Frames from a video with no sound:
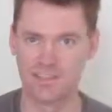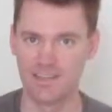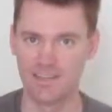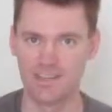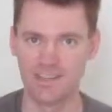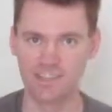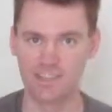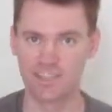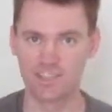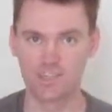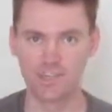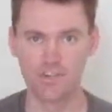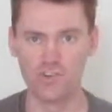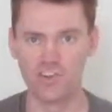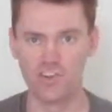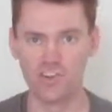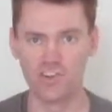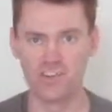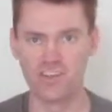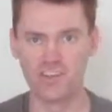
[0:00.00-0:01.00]
And it's
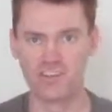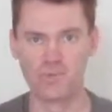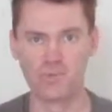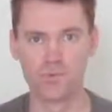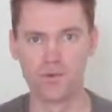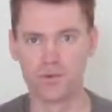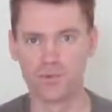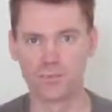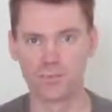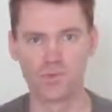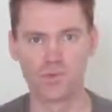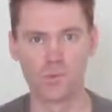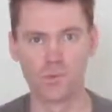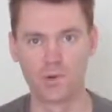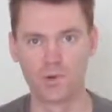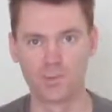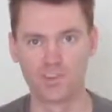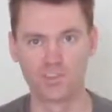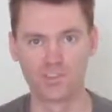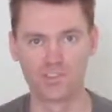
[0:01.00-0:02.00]
only getting worse and
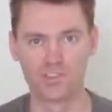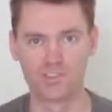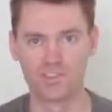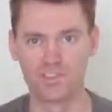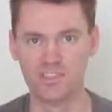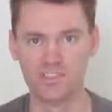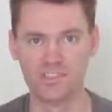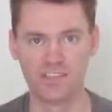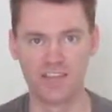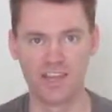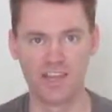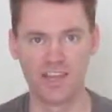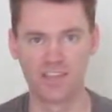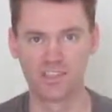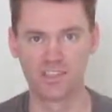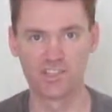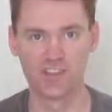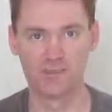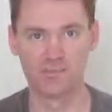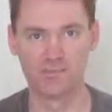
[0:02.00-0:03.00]
worse these
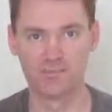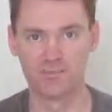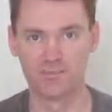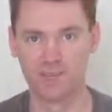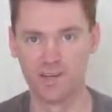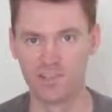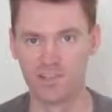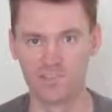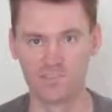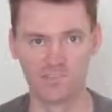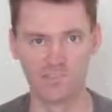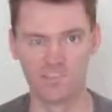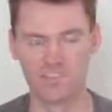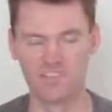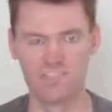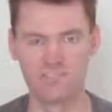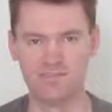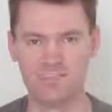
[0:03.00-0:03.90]
last couple of months,